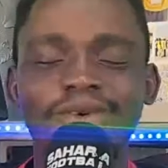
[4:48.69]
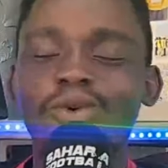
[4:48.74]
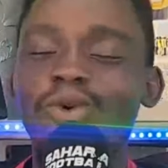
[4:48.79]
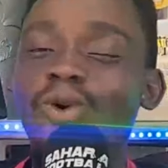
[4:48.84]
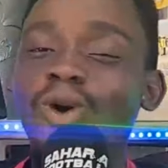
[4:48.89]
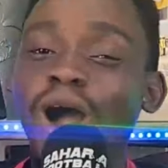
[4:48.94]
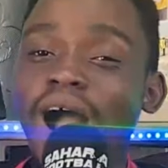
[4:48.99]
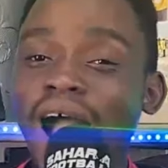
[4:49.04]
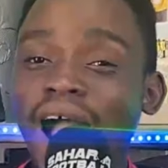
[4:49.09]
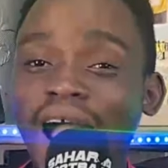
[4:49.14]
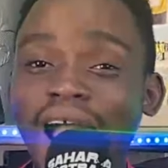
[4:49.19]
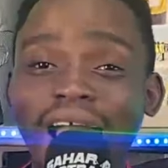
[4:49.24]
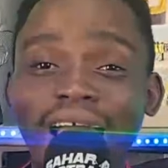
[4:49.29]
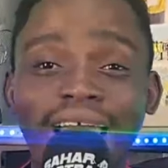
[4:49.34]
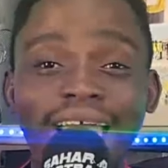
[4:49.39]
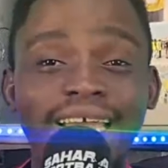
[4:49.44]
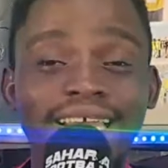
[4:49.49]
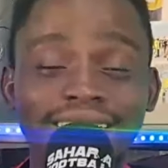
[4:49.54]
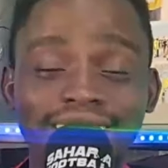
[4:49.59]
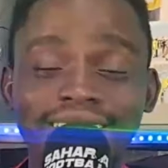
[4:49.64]

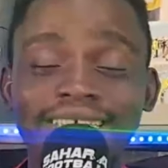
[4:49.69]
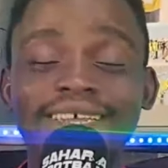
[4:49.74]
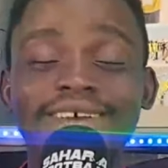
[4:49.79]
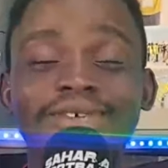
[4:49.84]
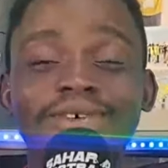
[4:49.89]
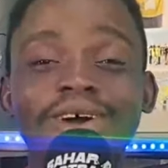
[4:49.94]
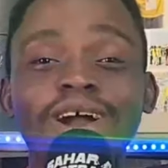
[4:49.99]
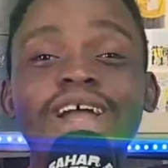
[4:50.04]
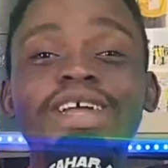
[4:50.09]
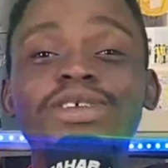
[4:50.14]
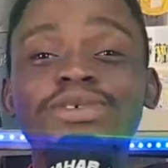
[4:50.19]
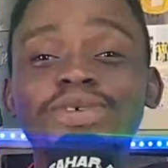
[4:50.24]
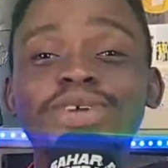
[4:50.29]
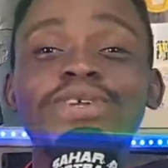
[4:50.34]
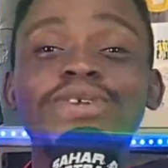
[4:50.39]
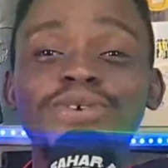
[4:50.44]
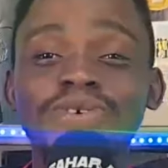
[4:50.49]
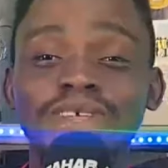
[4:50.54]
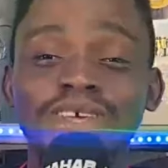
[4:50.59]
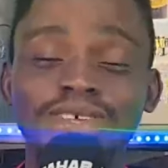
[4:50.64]
why? Why do
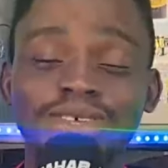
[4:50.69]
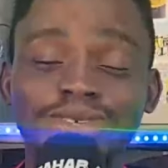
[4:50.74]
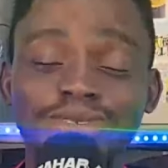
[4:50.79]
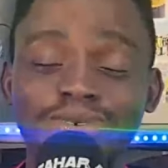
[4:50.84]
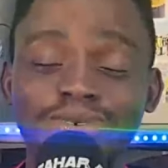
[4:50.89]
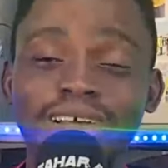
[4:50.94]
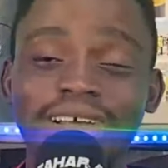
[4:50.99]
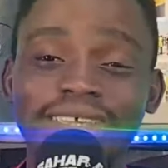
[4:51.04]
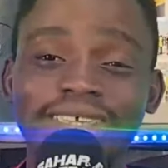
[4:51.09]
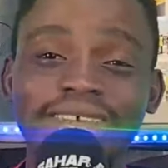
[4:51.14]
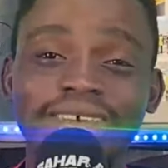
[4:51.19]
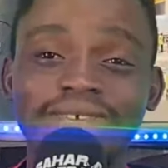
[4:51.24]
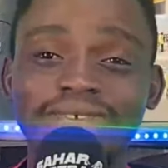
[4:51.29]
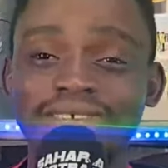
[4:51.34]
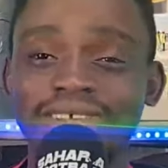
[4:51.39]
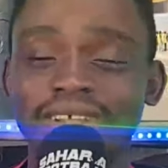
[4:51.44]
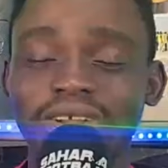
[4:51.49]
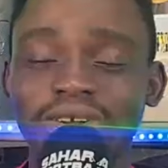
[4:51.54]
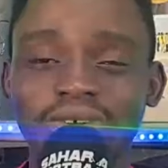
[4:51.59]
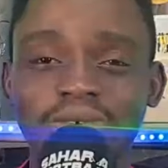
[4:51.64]
we do this to
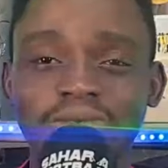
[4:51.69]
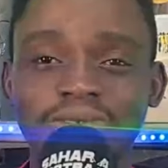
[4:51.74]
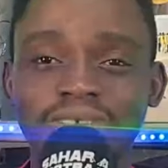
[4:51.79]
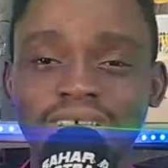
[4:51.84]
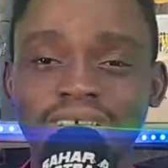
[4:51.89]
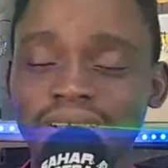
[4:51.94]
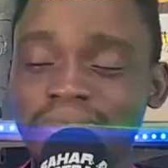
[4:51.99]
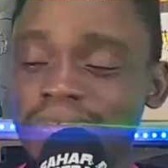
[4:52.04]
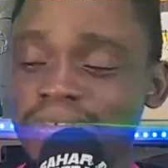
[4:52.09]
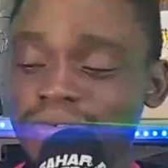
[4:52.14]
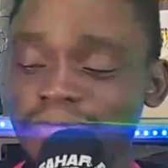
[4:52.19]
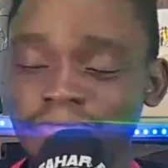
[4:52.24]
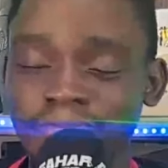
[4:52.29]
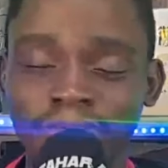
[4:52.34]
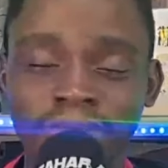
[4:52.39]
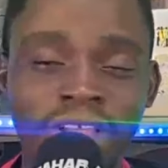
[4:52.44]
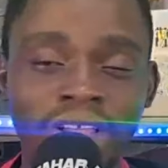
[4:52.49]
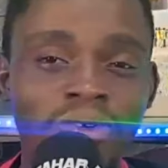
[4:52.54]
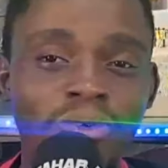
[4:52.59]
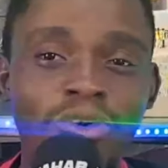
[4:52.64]
ourselves a lot of times?
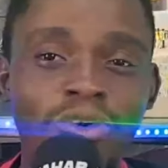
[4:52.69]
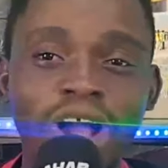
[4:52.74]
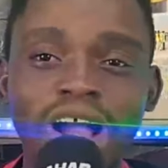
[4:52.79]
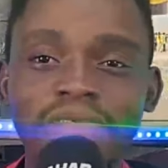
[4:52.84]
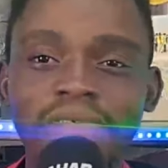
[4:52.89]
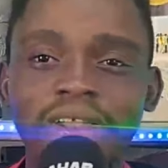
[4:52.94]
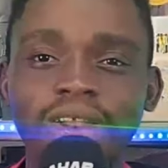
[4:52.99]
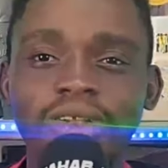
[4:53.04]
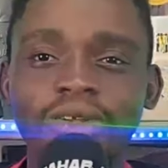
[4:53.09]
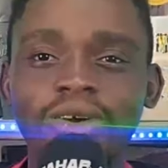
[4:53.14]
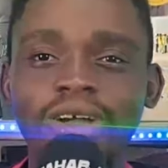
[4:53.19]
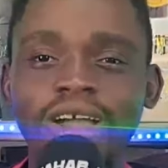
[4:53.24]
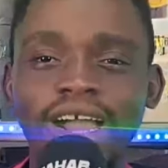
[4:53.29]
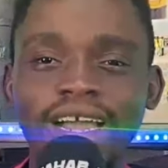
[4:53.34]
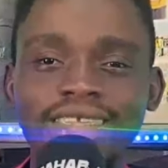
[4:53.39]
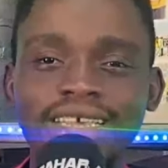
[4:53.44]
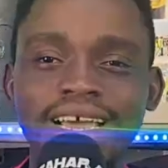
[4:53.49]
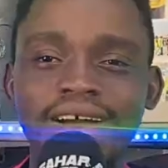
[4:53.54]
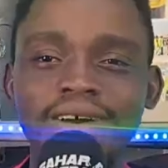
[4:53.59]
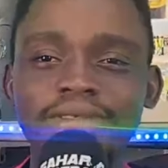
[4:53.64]
We'll have a look
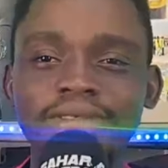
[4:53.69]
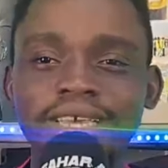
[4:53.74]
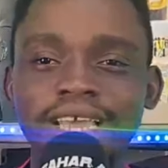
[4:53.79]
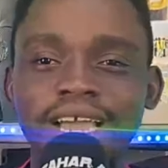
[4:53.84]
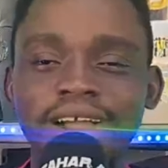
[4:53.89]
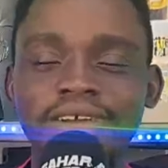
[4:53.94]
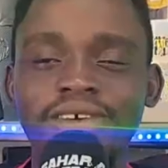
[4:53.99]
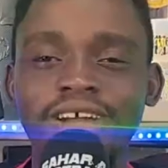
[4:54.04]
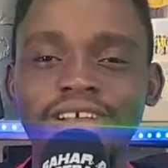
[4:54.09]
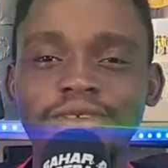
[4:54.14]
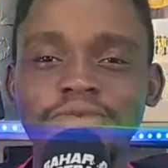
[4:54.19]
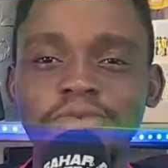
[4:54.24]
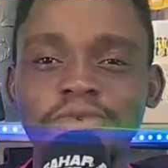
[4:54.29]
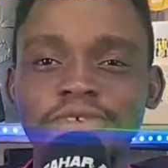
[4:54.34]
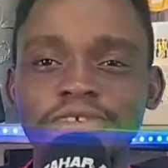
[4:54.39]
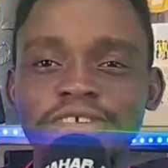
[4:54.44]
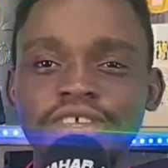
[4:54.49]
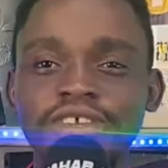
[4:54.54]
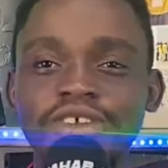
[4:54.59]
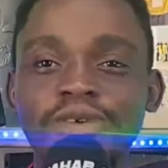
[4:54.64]
at how the Accra
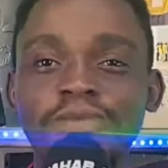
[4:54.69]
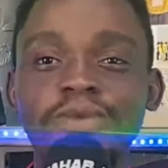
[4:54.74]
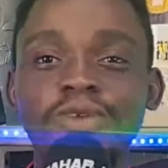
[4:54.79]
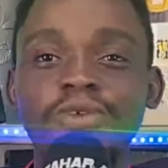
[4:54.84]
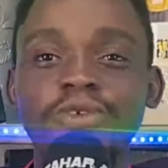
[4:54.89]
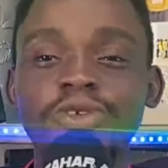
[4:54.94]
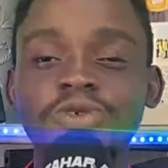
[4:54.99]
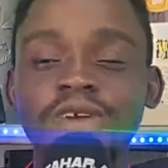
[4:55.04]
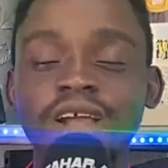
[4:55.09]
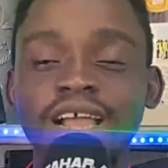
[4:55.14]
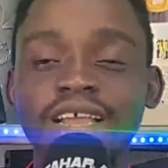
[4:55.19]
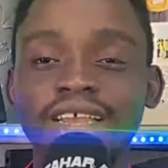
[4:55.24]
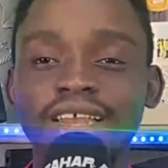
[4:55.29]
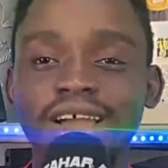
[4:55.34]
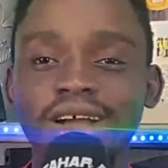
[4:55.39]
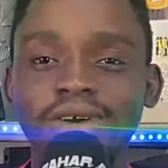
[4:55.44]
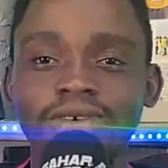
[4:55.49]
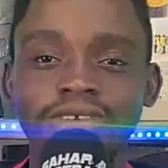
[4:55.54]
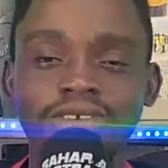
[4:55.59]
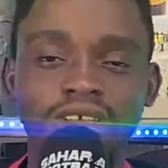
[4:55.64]
Sports Stadium looks right
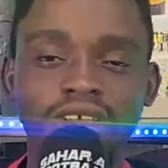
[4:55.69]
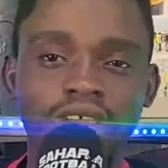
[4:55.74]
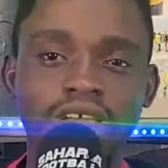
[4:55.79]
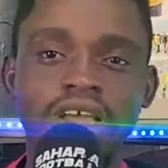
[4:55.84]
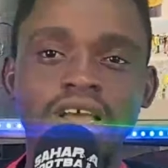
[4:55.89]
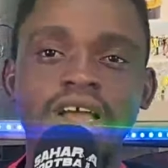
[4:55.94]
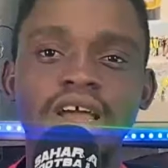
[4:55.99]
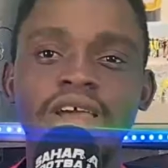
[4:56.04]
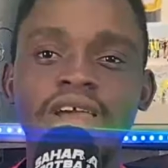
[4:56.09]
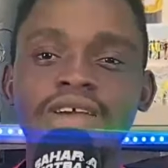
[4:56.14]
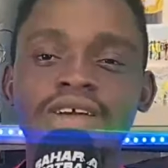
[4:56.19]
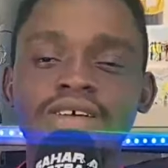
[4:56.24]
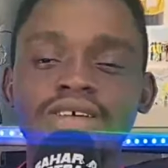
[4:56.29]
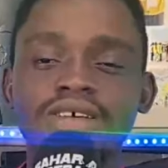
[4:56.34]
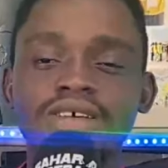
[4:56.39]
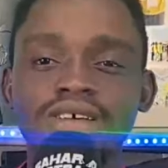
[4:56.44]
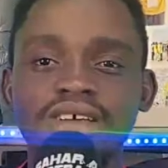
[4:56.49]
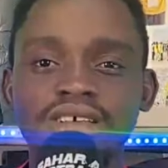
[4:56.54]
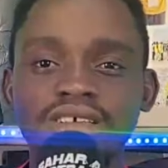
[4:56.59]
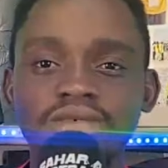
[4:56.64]
now in a
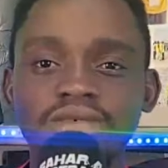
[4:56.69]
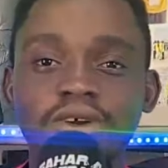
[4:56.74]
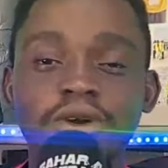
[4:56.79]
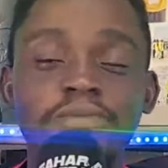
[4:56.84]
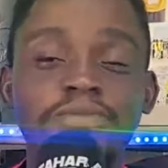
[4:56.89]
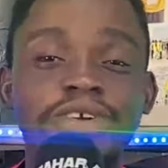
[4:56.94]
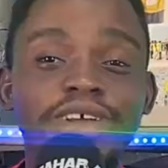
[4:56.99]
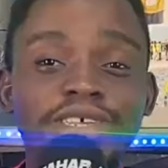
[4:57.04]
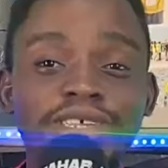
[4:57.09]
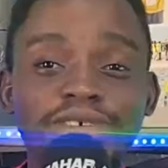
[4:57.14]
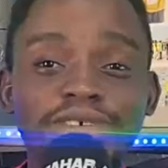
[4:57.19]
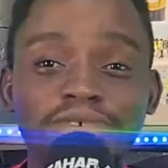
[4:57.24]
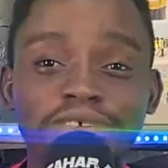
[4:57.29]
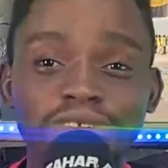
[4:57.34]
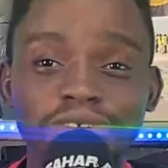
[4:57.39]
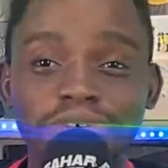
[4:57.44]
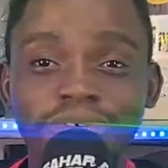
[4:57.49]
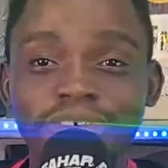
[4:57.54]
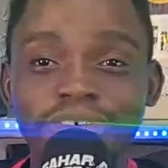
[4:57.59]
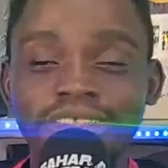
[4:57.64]
comprehensive
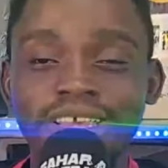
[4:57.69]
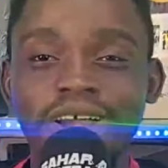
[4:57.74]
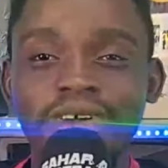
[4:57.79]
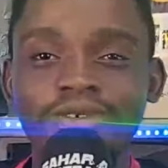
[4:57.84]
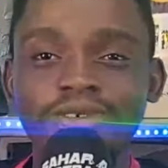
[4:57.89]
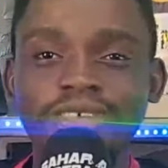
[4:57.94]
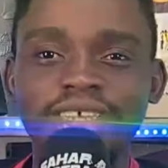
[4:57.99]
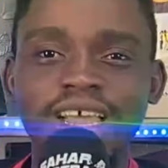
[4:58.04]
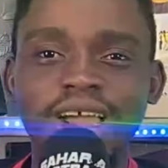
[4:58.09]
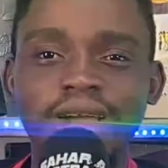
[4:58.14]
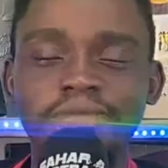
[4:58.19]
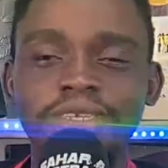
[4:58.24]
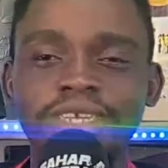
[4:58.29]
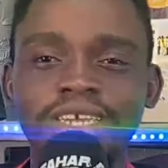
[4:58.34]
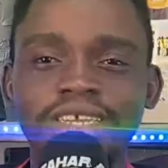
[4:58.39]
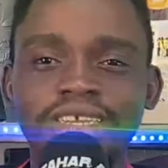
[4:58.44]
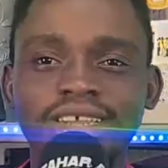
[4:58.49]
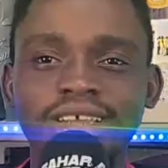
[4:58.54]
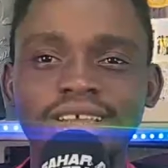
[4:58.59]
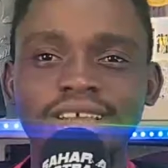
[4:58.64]
video that was
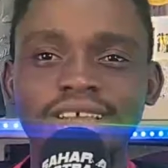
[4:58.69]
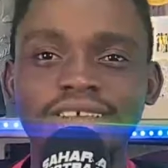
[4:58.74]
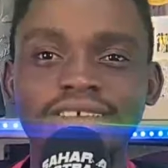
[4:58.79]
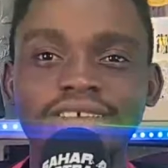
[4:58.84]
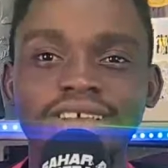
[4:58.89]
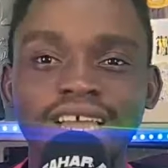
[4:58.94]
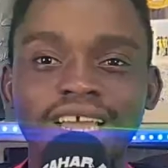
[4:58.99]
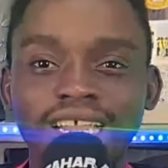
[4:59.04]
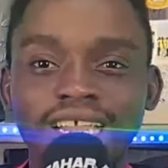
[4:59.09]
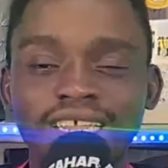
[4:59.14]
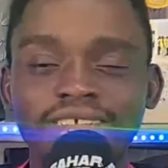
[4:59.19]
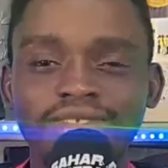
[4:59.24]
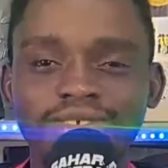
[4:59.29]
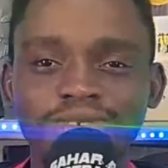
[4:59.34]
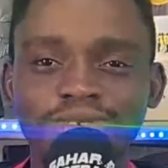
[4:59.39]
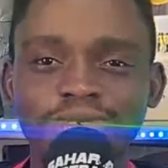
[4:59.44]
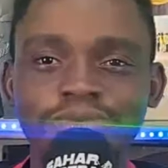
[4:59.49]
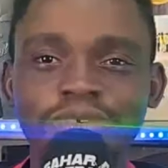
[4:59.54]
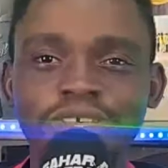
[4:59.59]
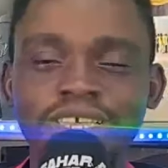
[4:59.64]
captured uh, early
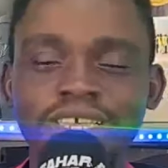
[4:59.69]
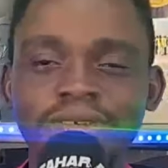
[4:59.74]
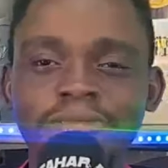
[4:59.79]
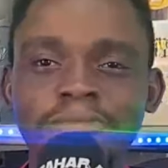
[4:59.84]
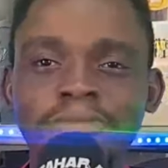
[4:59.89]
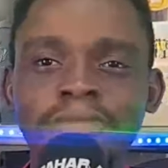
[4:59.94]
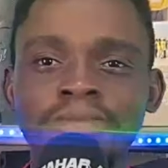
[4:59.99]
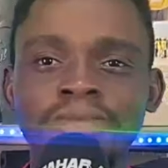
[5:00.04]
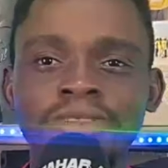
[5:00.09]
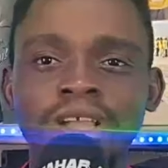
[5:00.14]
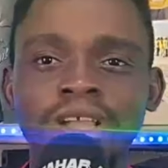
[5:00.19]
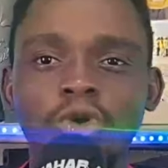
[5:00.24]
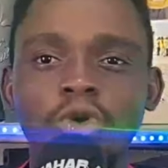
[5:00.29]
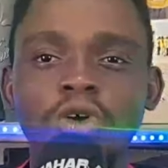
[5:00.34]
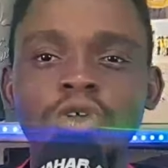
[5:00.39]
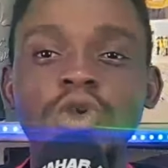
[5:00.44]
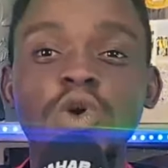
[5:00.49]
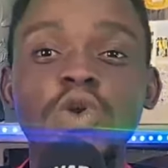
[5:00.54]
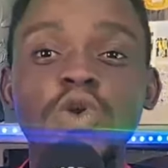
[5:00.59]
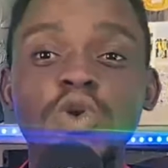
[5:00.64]
this week.
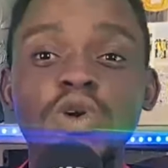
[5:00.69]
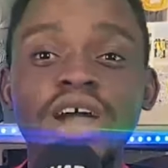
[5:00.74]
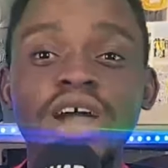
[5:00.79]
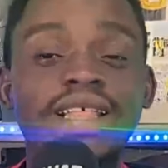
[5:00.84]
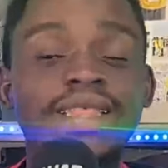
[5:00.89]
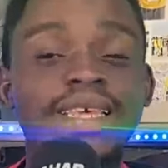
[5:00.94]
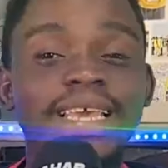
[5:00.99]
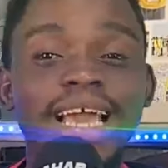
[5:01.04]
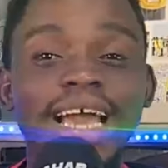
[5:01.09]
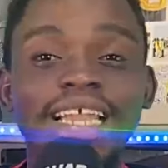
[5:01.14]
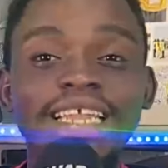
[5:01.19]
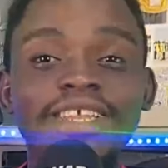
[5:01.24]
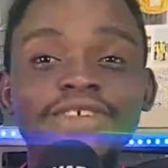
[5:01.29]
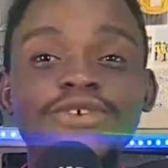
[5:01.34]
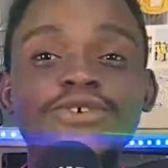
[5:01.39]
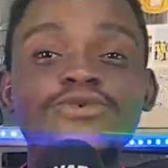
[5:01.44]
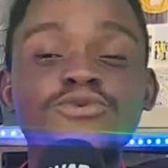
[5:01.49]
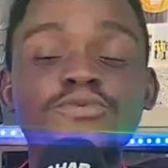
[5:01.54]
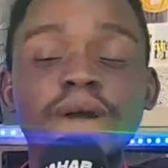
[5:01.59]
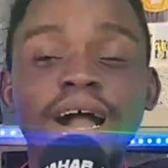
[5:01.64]
Also, look at the
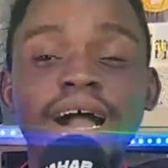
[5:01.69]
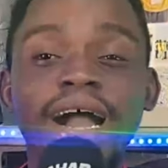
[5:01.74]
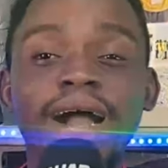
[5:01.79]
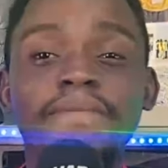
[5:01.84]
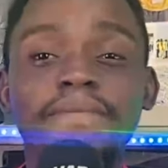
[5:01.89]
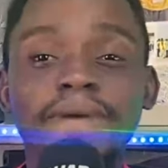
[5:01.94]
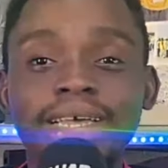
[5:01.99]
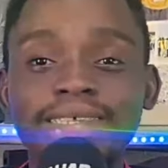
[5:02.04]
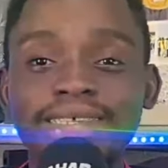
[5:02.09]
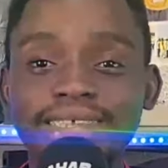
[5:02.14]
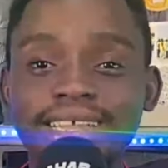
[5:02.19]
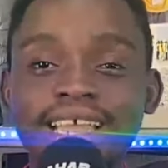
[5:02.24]
Aliu Mahama